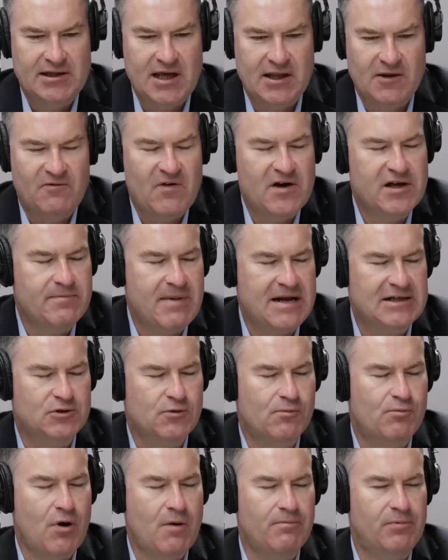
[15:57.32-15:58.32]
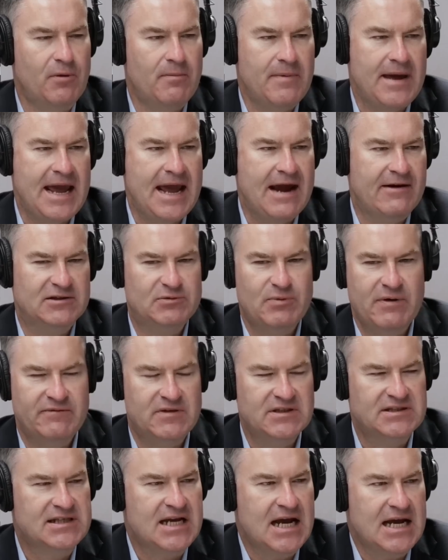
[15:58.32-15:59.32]
the fundamental problem here, as
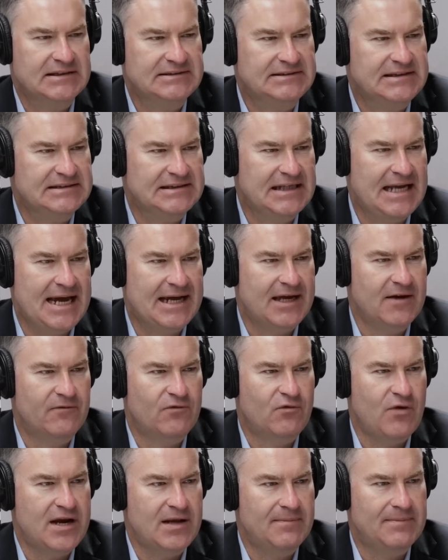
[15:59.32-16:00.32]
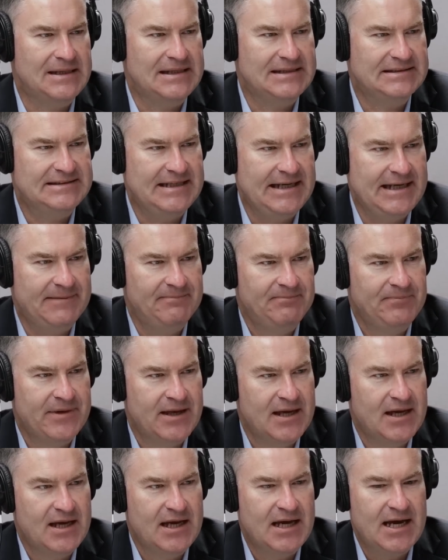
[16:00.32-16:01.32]
we've discussed, is a lack of credibility
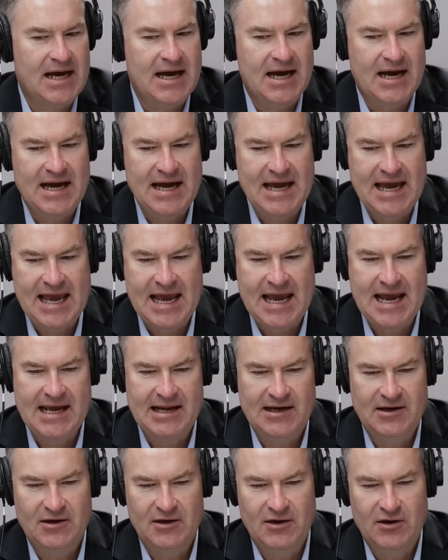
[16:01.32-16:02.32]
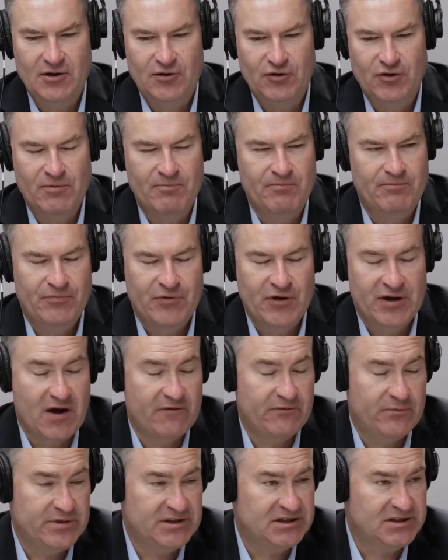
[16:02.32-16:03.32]
in the
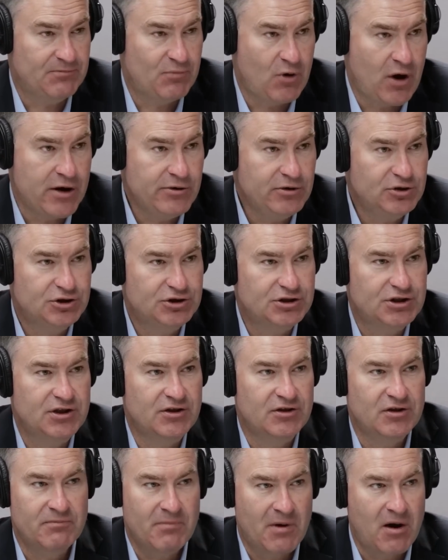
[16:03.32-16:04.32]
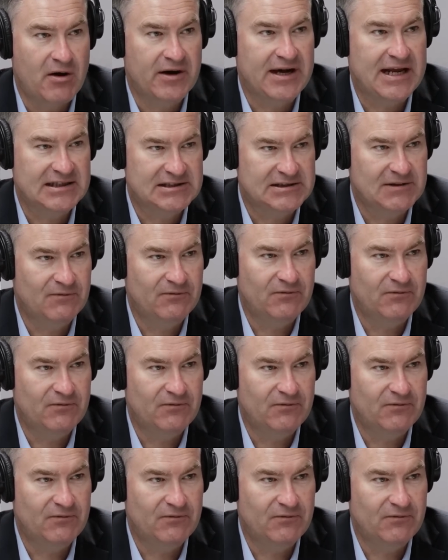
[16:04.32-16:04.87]
government's approach. The markets